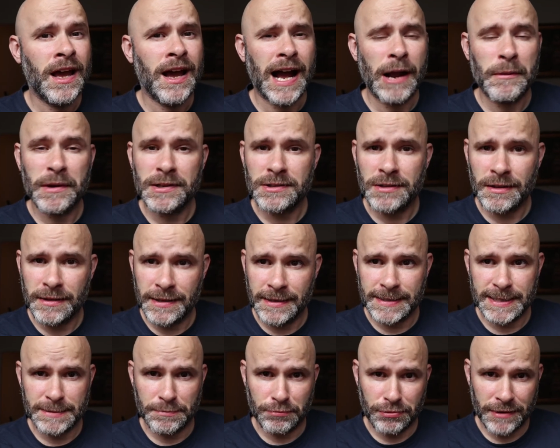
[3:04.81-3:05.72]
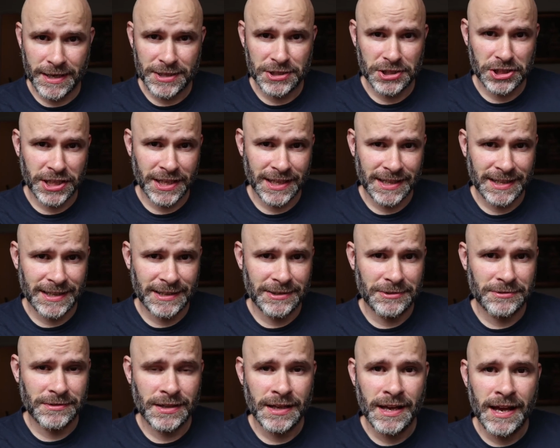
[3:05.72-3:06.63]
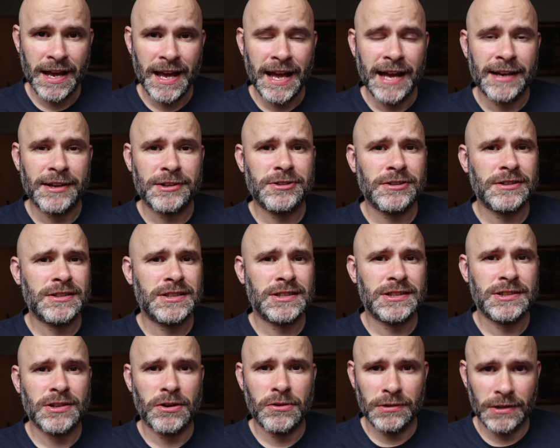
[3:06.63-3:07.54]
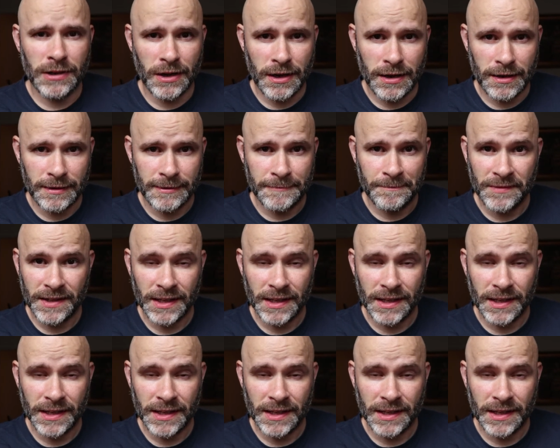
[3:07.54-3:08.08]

I went to the express checkout and it took so long.